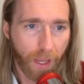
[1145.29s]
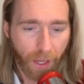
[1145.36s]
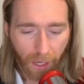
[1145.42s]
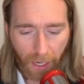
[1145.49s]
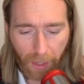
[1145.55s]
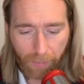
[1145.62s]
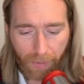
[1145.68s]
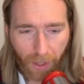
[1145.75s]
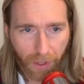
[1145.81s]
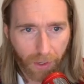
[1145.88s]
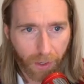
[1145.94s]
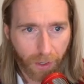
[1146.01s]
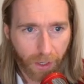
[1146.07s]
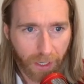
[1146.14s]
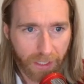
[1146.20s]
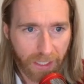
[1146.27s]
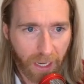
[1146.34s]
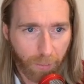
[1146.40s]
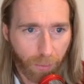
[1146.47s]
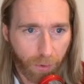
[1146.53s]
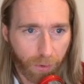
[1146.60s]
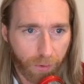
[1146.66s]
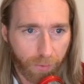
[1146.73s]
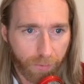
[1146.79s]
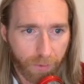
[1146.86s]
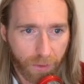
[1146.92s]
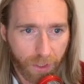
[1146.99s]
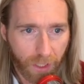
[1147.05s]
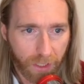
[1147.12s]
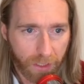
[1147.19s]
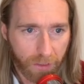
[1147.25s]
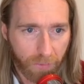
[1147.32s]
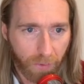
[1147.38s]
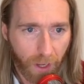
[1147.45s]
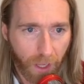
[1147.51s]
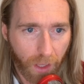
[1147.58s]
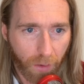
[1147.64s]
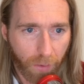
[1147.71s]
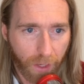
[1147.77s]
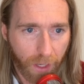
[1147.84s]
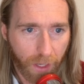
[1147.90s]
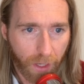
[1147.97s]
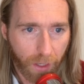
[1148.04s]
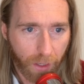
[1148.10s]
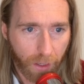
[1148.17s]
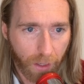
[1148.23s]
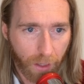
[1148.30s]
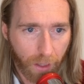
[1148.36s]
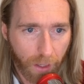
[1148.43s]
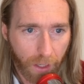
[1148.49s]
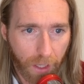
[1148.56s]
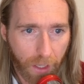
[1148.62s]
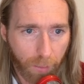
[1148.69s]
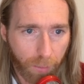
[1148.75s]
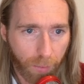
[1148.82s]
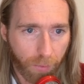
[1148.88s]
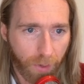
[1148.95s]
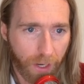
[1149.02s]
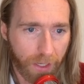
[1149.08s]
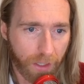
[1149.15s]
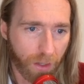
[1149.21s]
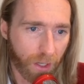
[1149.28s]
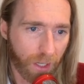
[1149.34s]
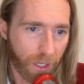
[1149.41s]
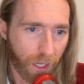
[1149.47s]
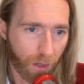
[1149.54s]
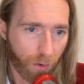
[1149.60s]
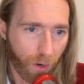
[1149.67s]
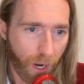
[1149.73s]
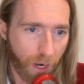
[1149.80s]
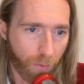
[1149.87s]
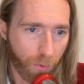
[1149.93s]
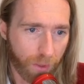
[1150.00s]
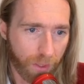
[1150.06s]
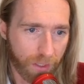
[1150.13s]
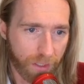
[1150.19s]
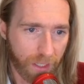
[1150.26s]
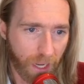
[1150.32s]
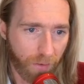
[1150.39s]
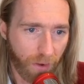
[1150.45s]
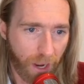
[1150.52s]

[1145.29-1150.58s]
Another example, just following up, right? You can get creative with this stuff.